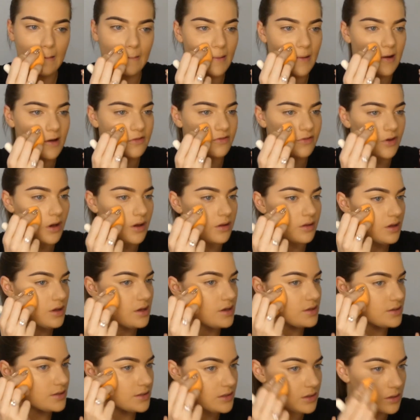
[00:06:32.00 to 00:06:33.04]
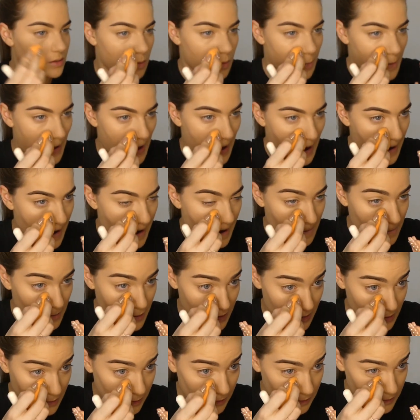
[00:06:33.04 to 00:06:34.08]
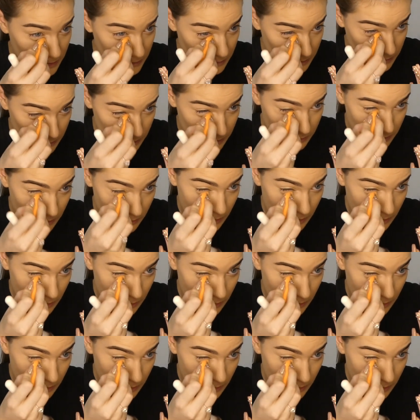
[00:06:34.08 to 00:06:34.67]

over these little areas.